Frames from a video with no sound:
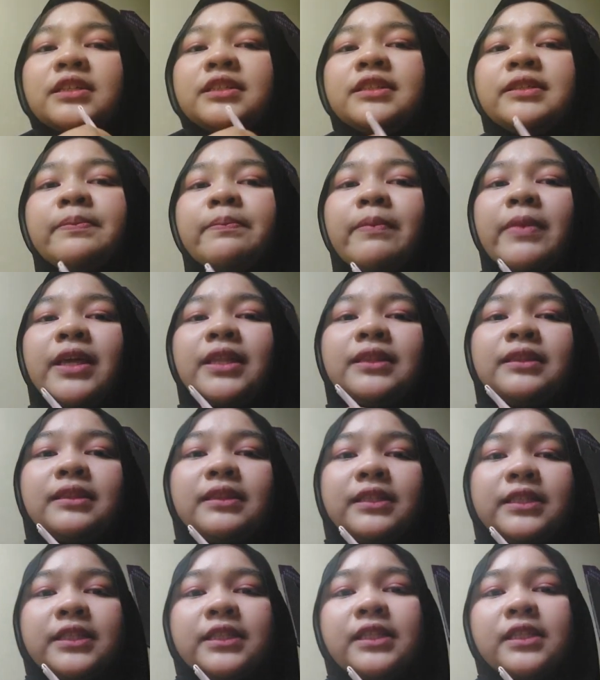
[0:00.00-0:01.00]
The
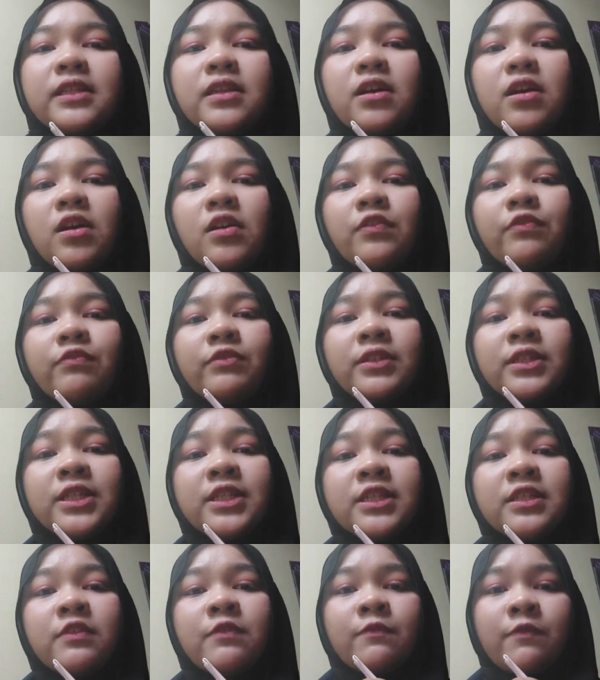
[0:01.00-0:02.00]
method of
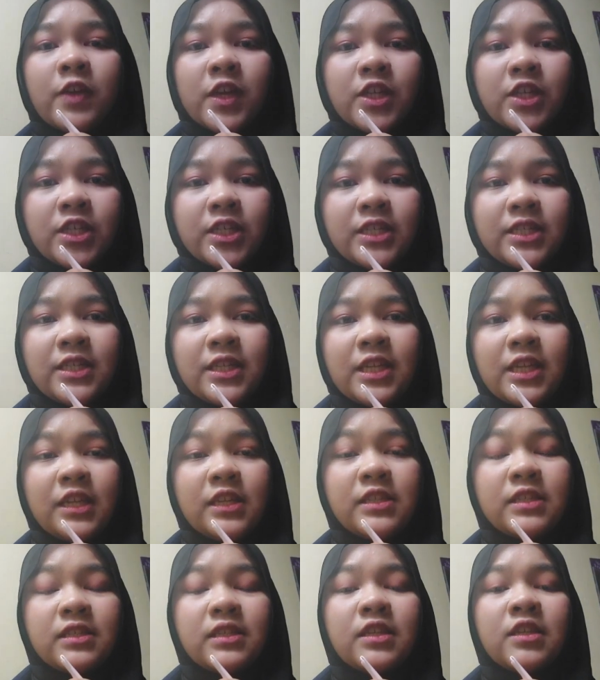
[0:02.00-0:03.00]
disinfection
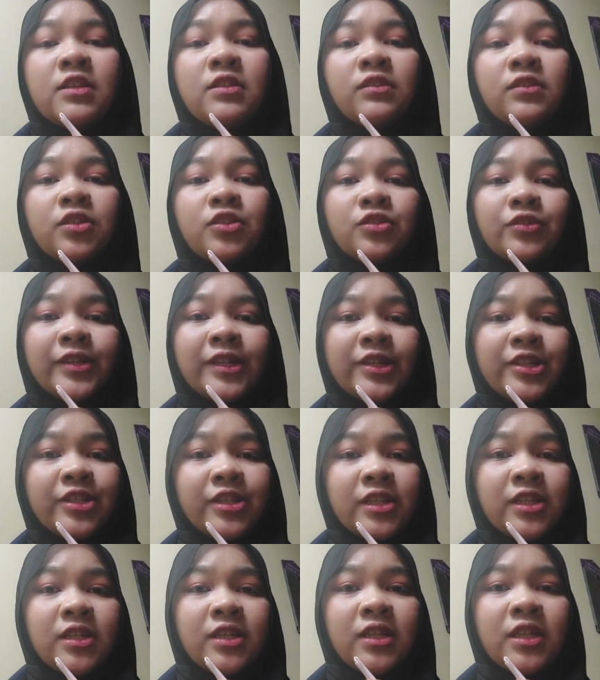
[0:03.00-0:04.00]
is
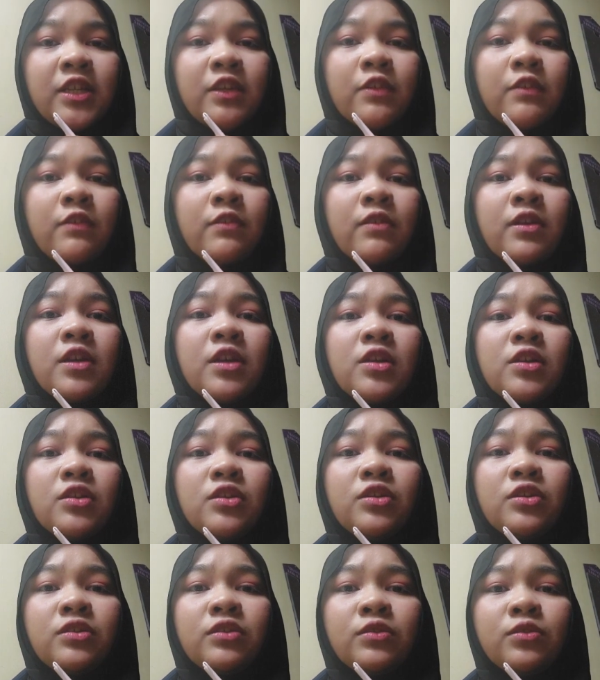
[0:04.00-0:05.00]
internationally
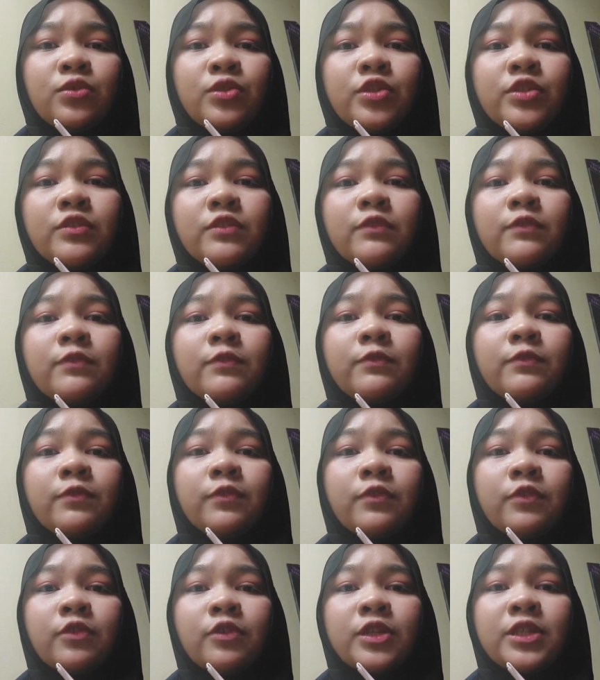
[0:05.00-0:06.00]
used
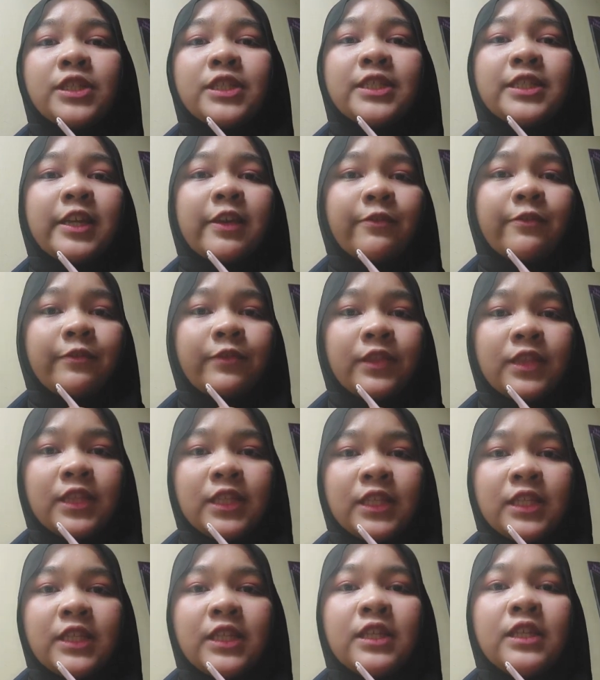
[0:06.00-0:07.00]
for the
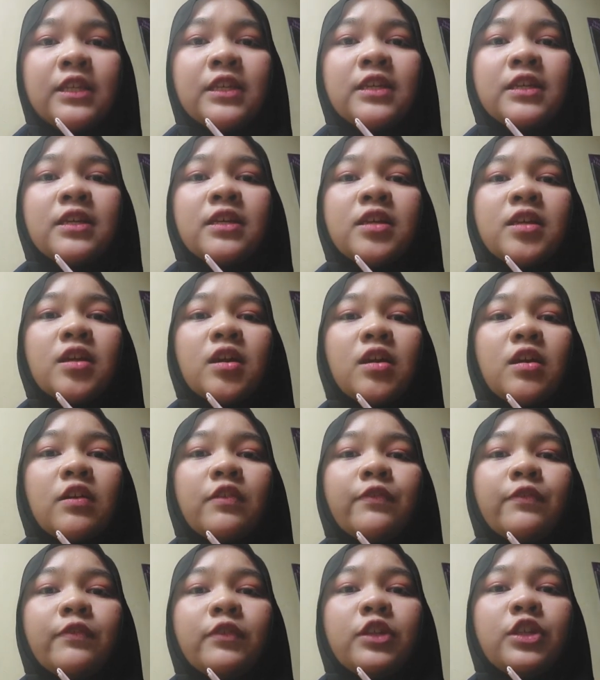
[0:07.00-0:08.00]
safety
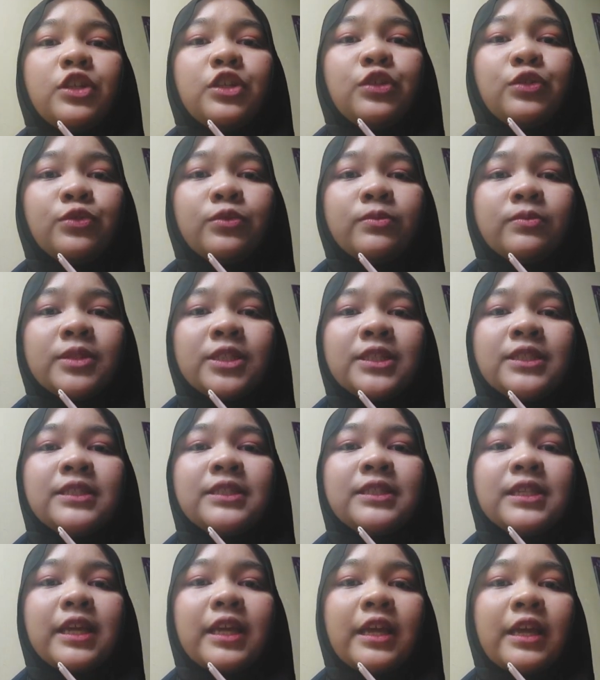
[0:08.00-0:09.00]
of
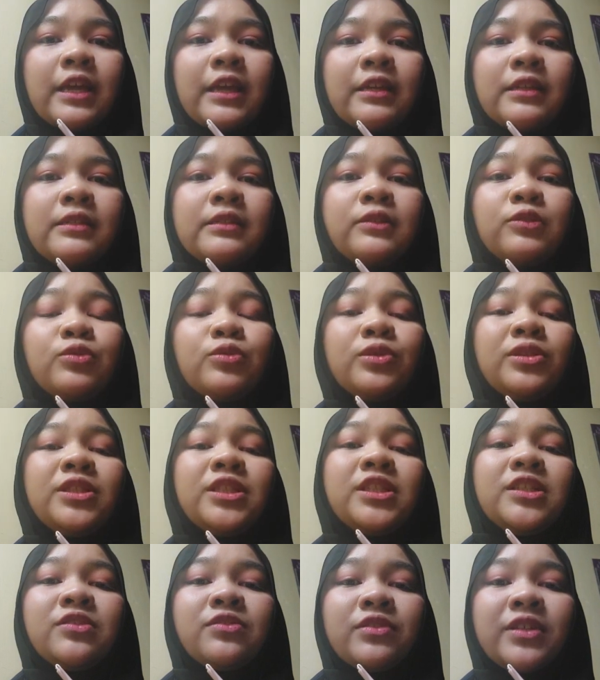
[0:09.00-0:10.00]
humans and to
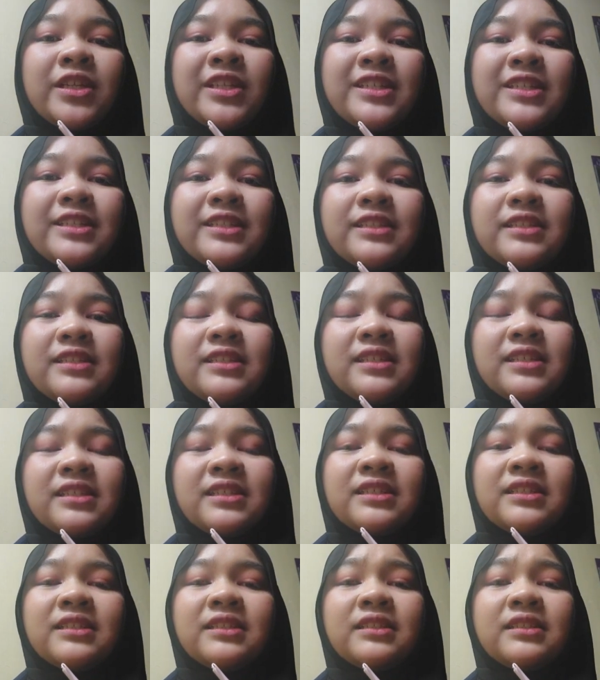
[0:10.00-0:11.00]
decrease
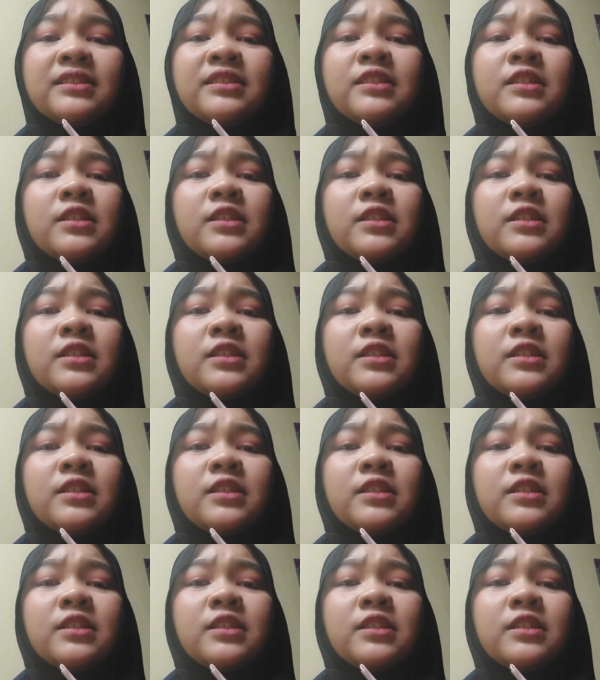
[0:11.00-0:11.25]
the